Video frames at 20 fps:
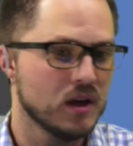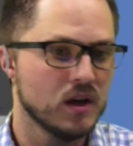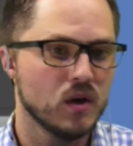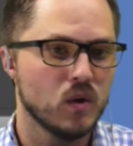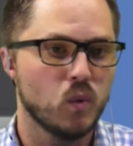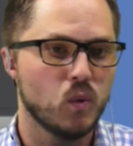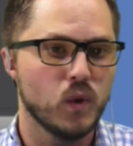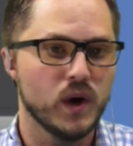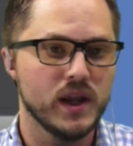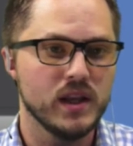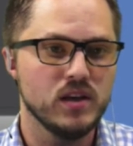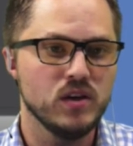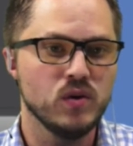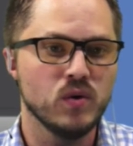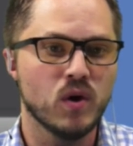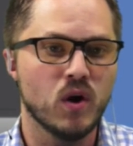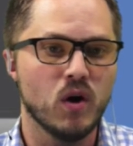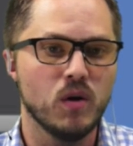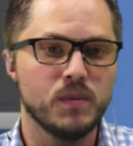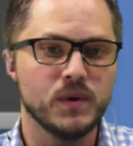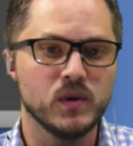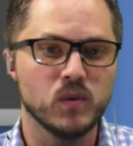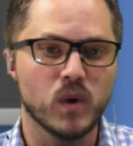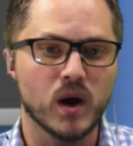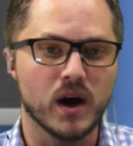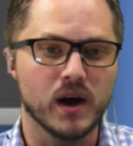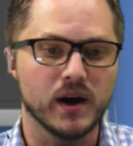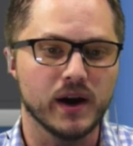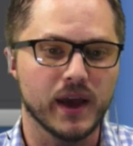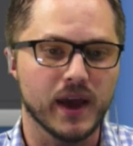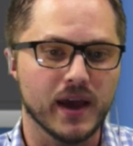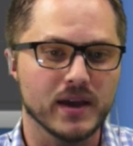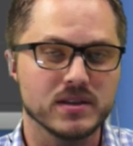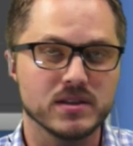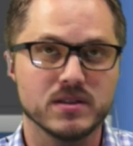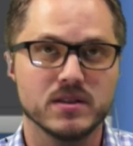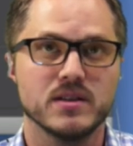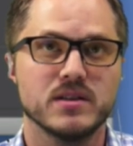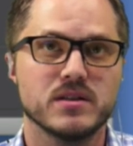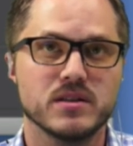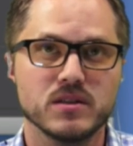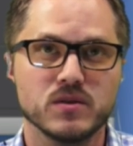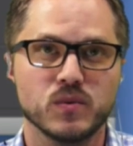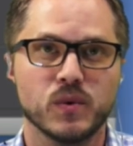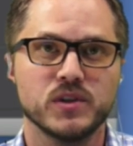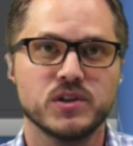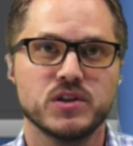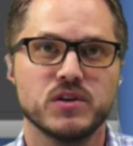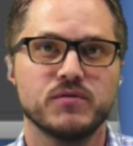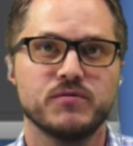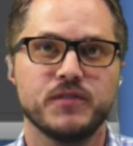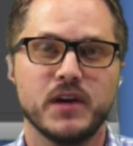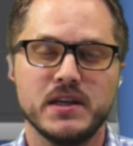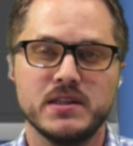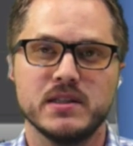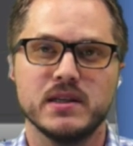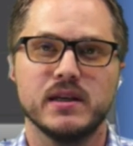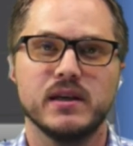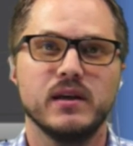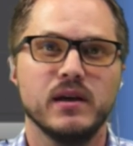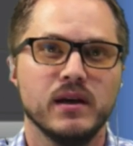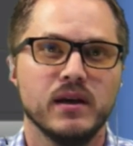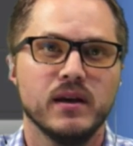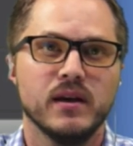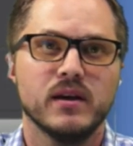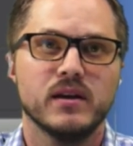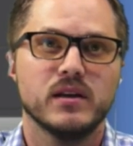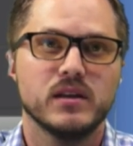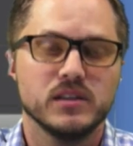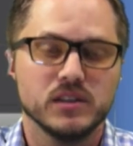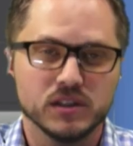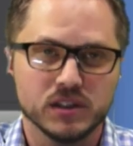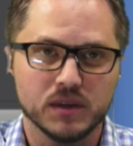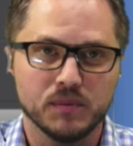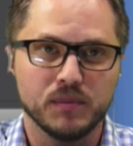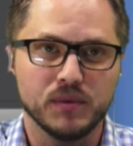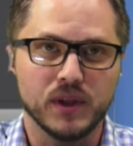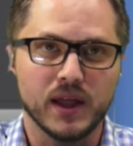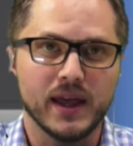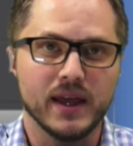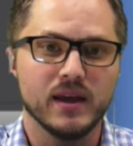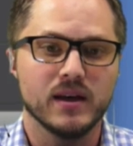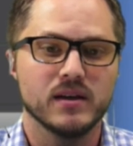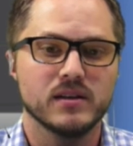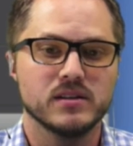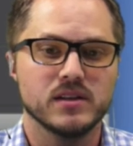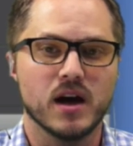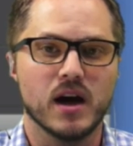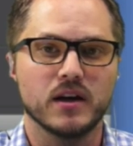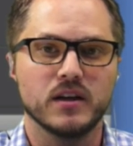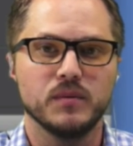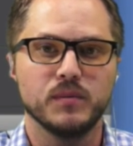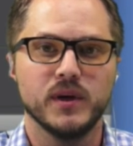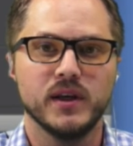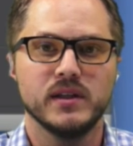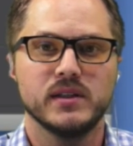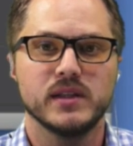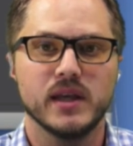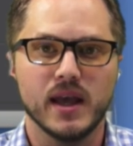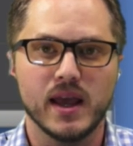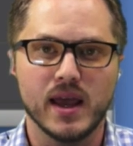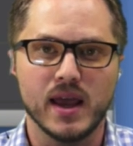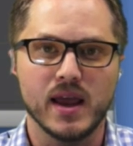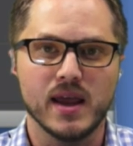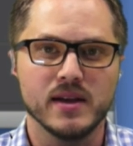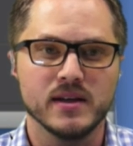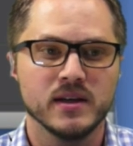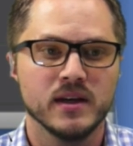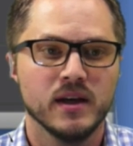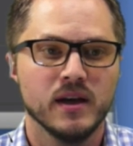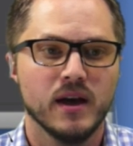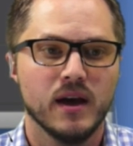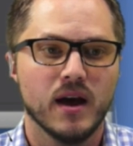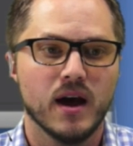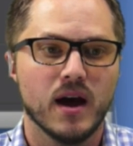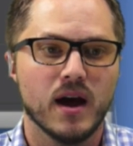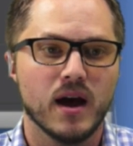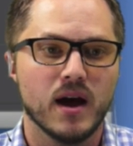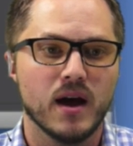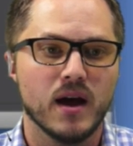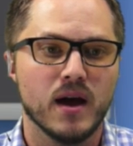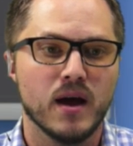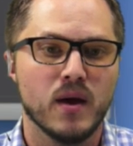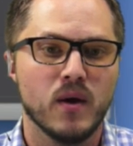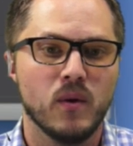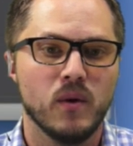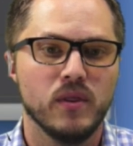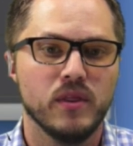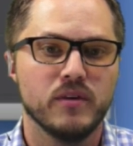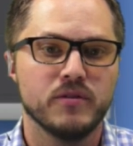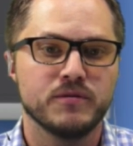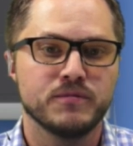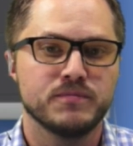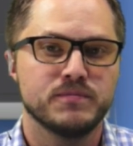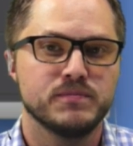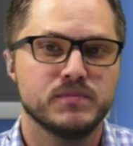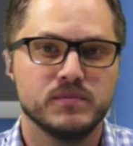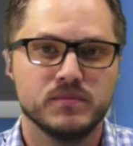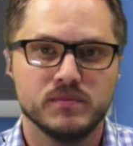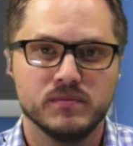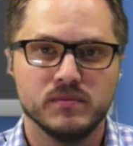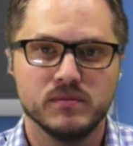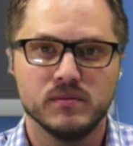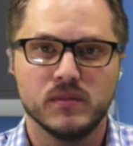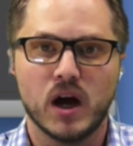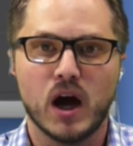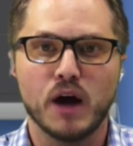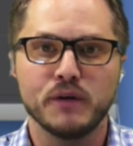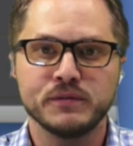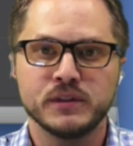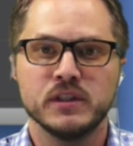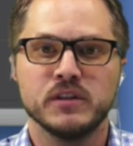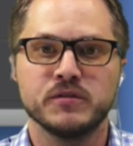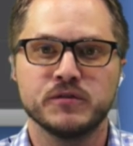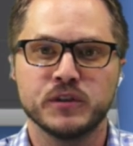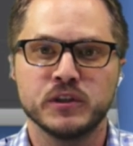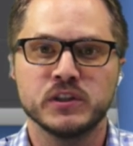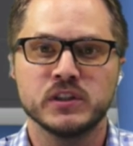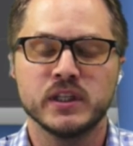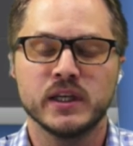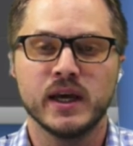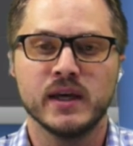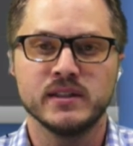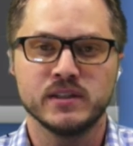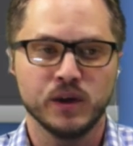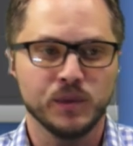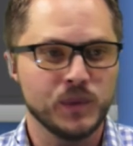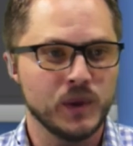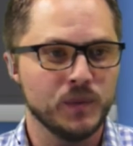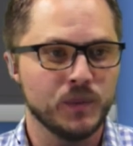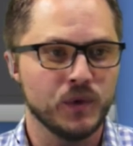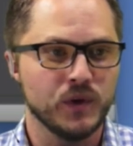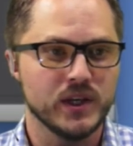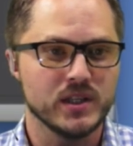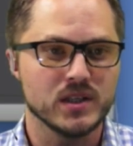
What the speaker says: When you open Wirecast, this is what you're facing, just a blank document. And often the first thing I tell people is